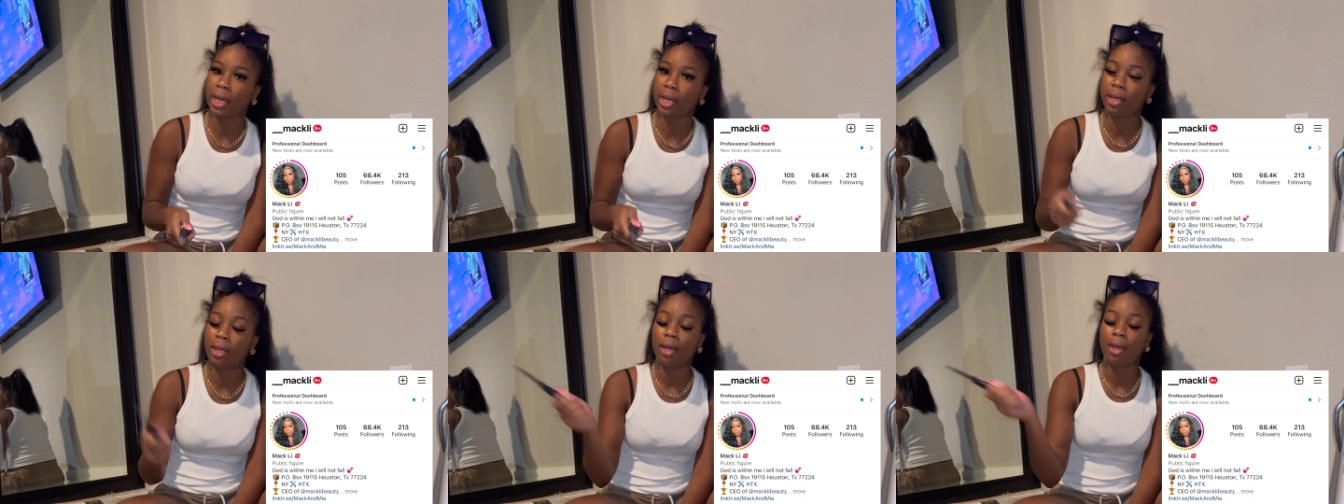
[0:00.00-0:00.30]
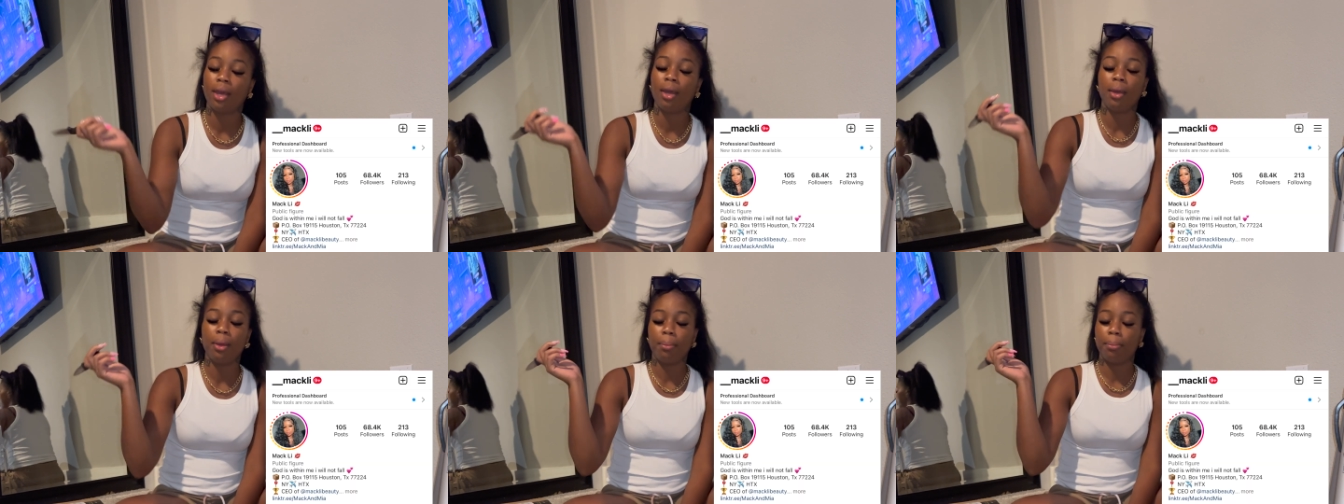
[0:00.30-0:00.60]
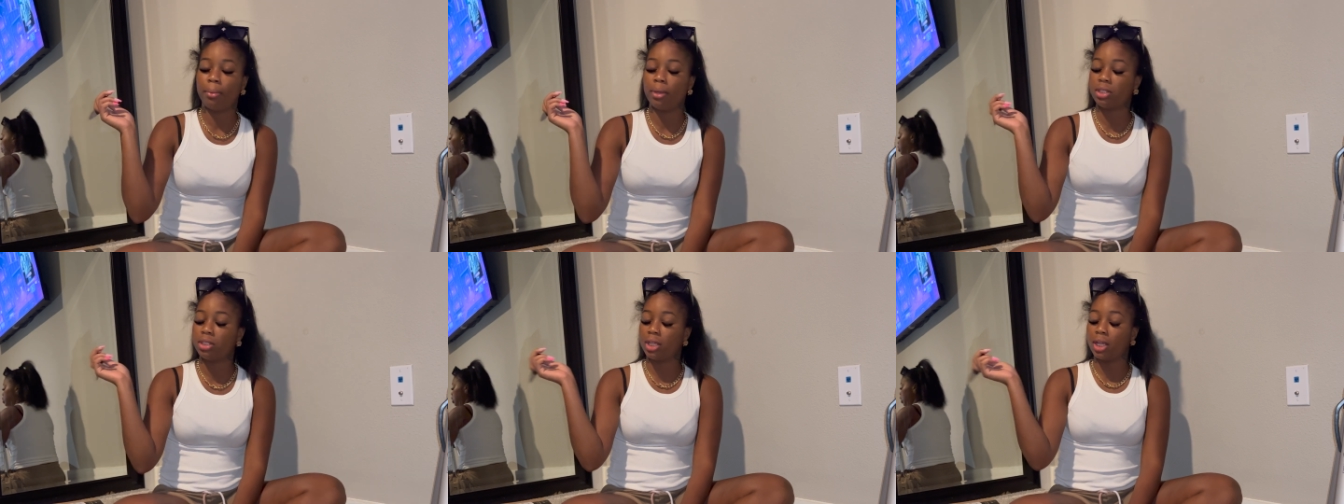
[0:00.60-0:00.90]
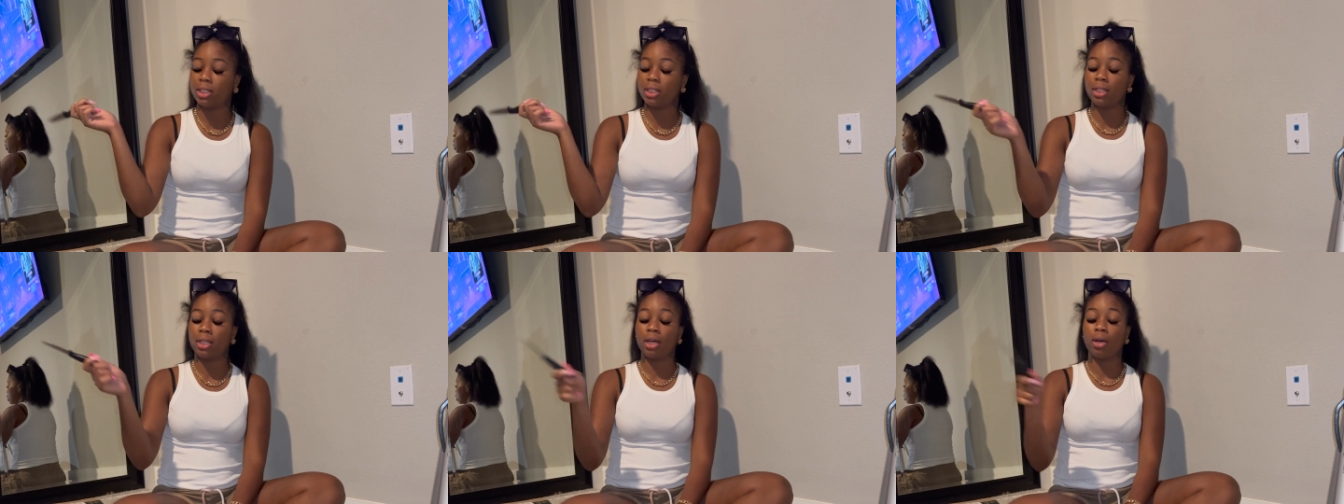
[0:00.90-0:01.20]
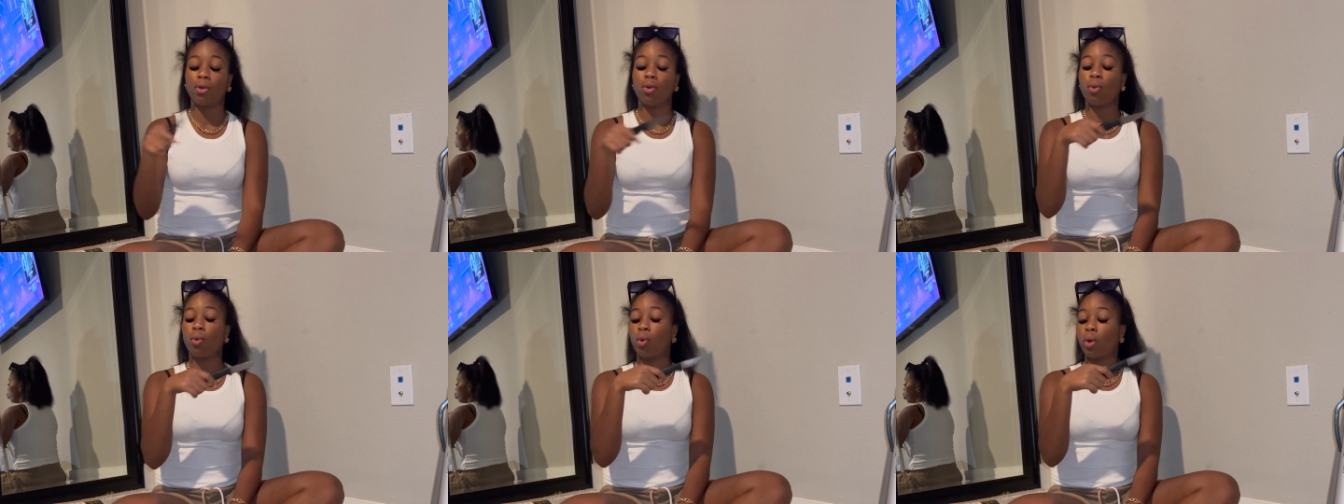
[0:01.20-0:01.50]
Make sure y'all
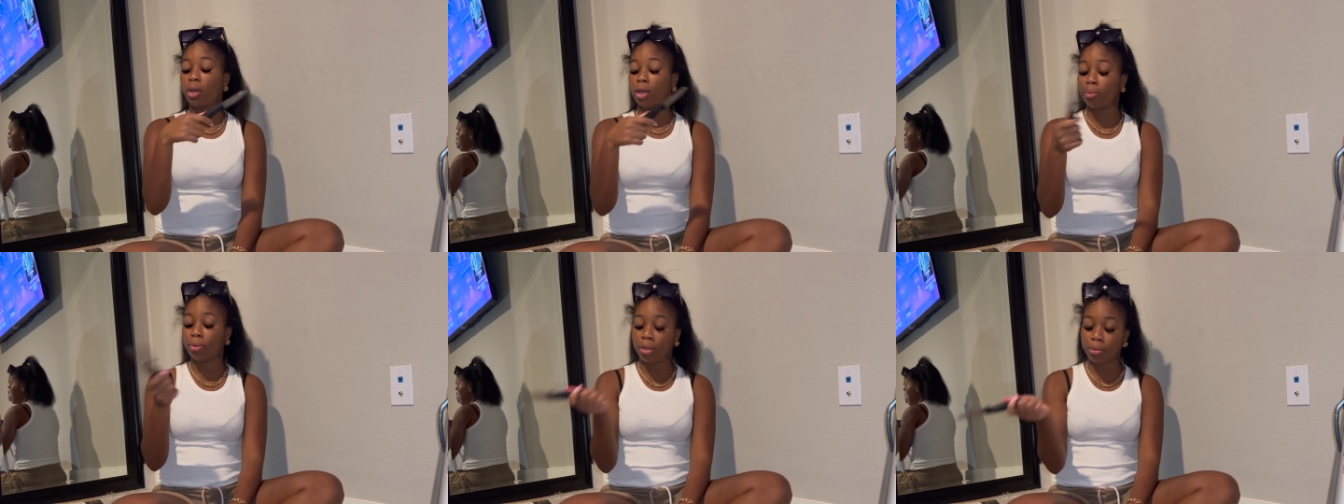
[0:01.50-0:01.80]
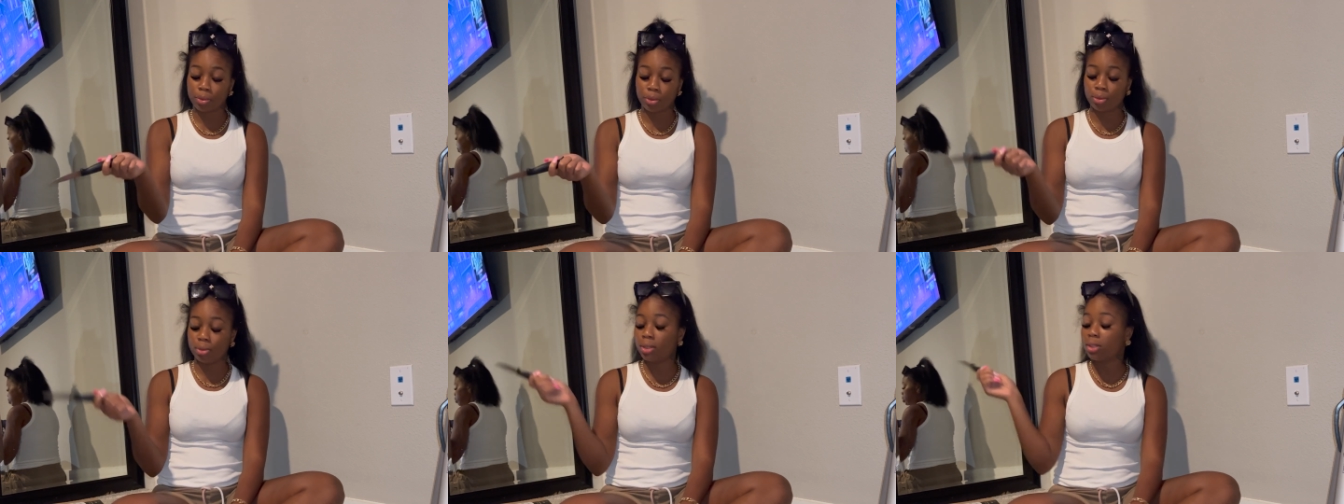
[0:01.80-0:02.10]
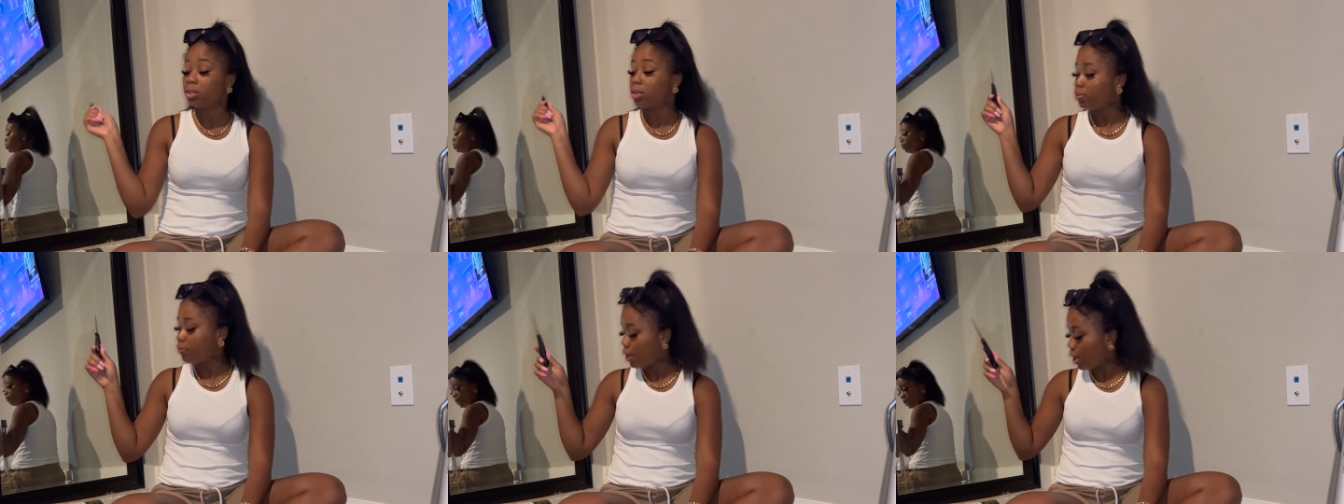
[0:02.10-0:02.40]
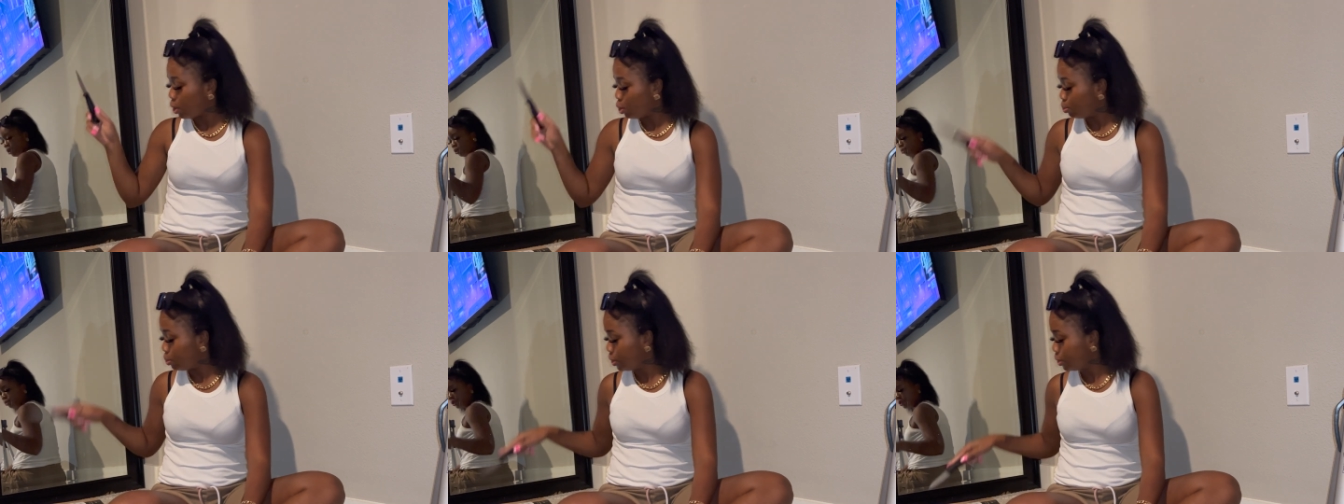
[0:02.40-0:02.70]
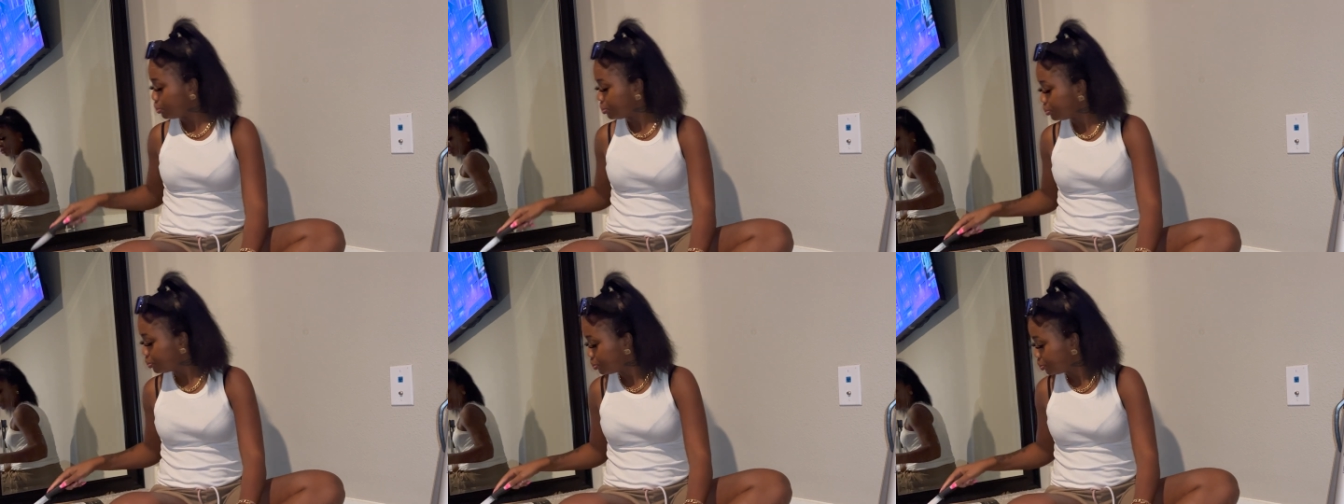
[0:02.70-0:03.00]
tell all your peoples to follow me.